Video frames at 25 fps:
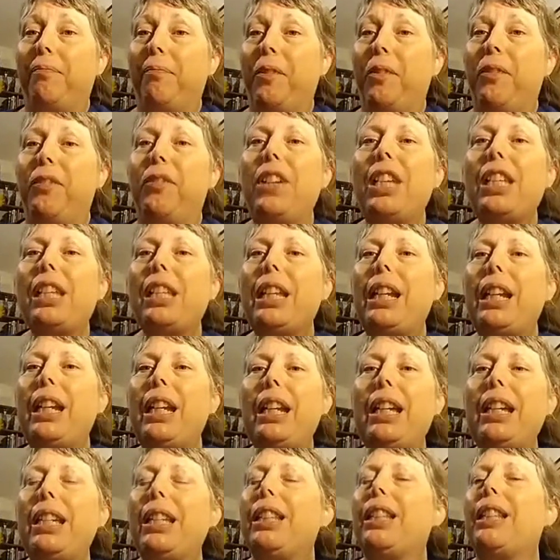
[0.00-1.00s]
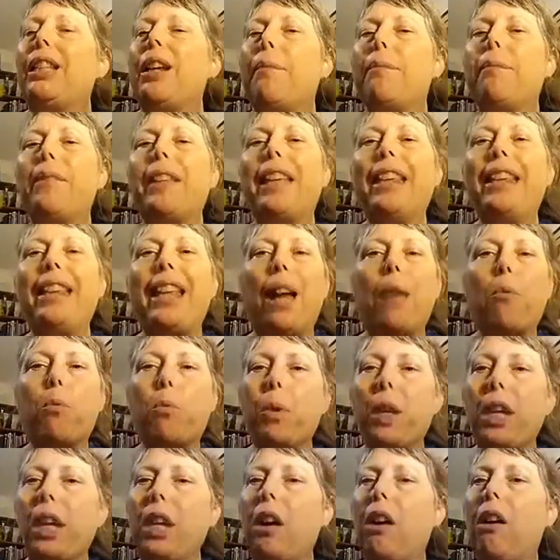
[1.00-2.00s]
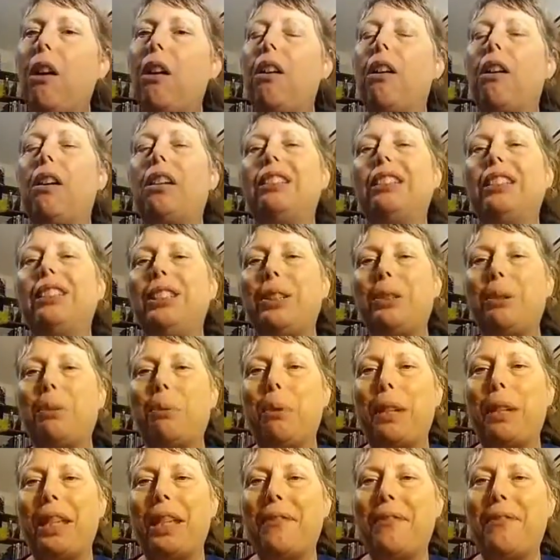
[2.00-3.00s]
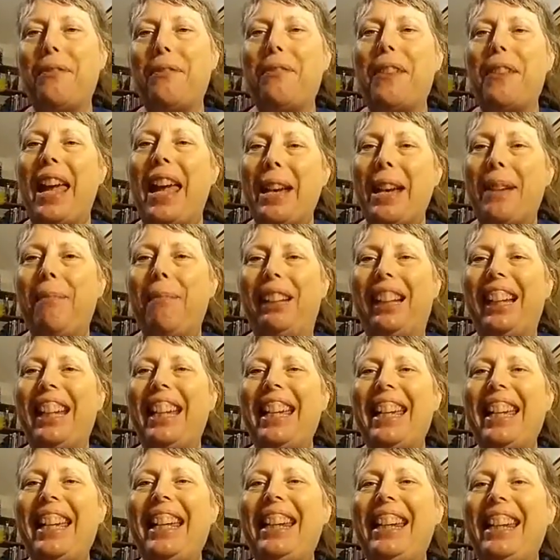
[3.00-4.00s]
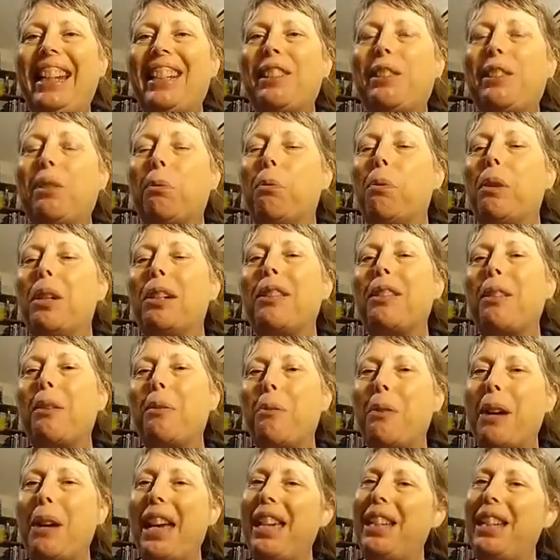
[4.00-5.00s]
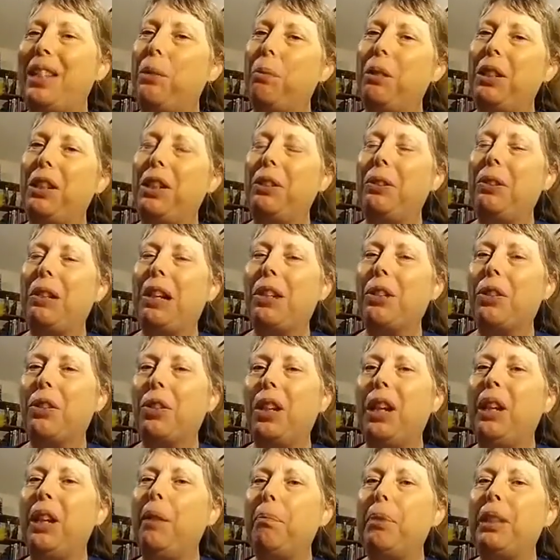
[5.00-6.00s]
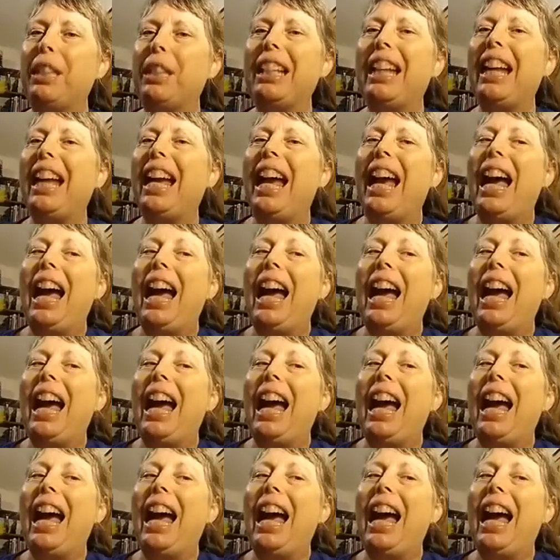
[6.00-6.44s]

Visiting is something that we all do with family. It is one of the ways we do our trips.